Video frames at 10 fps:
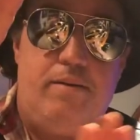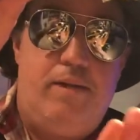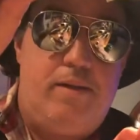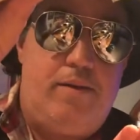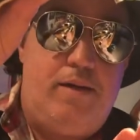
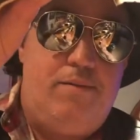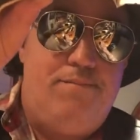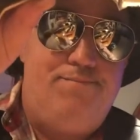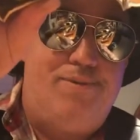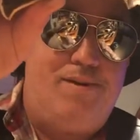another note.
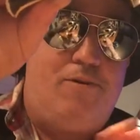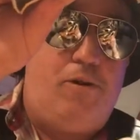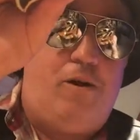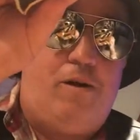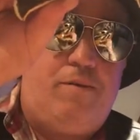They're
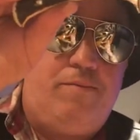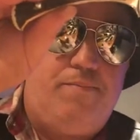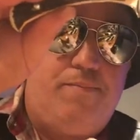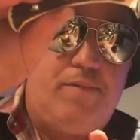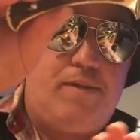all
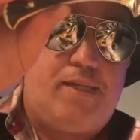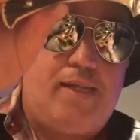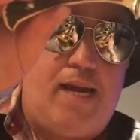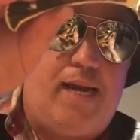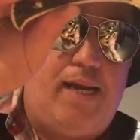
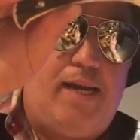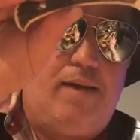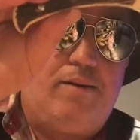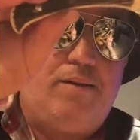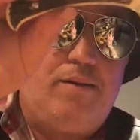stag
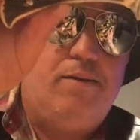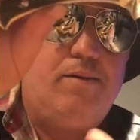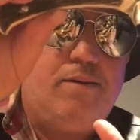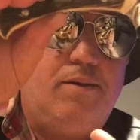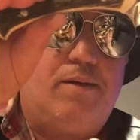handles.
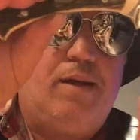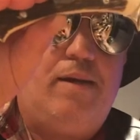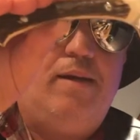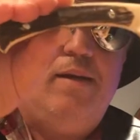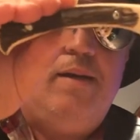
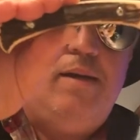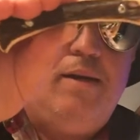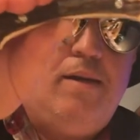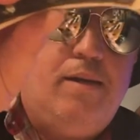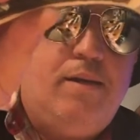Okay.
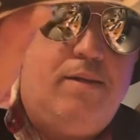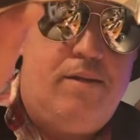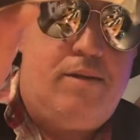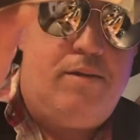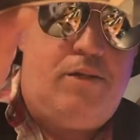
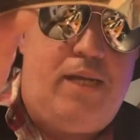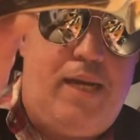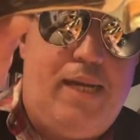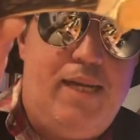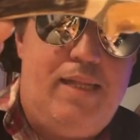So
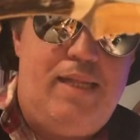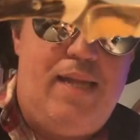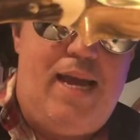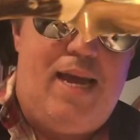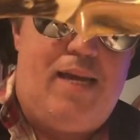check
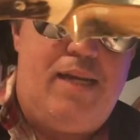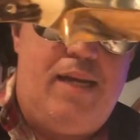out.